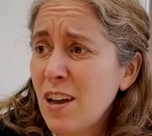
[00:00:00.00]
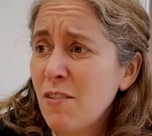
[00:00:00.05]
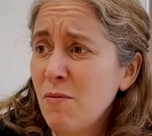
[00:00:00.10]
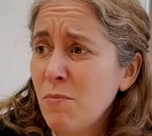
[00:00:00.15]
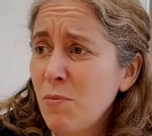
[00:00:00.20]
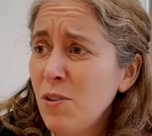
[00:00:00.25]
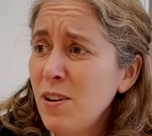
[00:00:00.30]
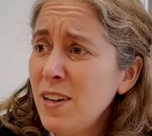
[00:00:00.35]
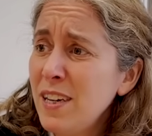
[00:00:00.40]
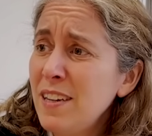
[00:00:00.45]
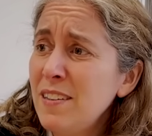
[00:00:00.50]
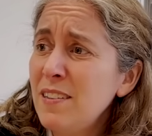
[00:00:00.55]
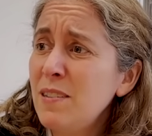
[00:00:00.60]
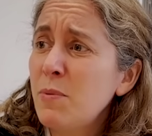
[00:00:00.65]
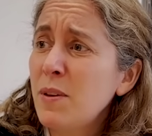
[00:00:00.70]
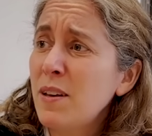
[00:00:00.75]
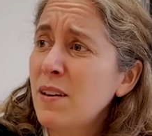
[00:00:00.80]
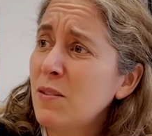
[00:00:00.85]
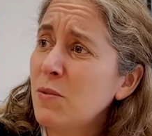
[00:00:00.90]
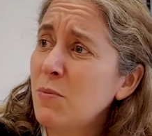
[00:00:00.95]
of meridians
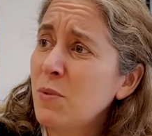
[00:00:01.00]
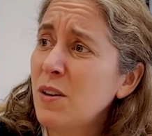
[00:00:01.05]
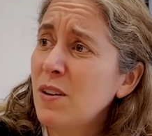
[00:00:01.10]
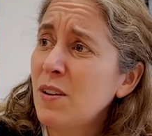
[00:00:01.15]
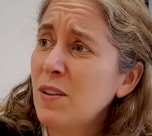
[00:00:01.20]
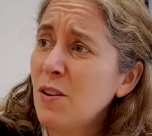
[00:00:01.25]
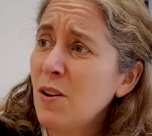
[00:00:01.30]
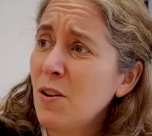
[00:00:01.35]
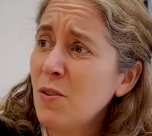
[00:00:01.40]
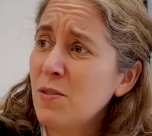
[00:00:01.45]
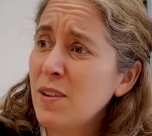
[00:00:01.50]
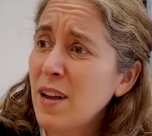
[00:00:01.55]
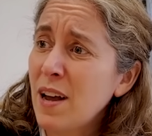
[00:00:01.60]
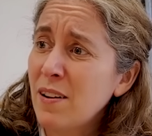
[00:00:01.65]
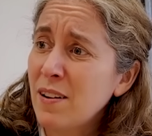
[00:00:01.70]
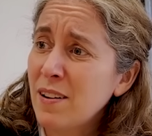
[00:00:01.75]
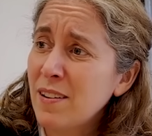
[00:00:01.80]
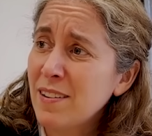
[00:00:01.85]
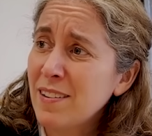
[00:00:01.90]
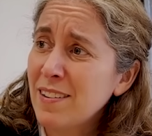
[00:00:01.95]
because we could go
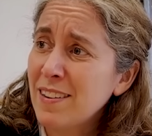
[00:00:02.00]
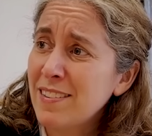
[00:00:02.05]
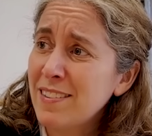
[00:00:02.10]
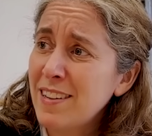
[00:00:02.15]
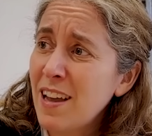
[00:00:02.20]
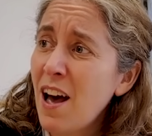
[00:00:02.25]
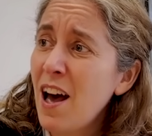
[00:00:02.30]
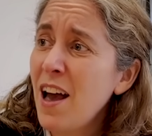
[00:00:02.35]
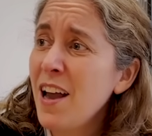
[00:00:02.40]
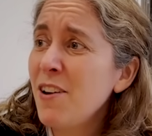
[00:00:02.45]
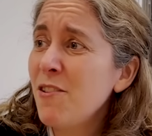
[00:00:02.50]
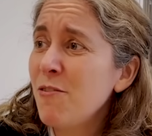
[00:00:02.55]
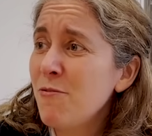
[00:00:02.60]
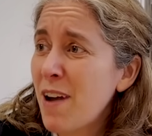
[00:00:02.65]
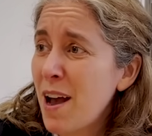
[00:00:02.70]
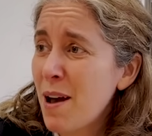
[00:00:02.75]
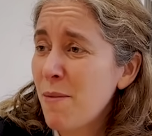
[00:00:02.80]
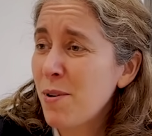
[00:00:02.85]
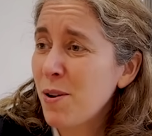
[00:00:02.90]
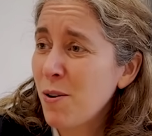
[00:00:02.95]
down an entire
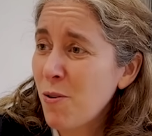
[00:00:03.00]
rabbit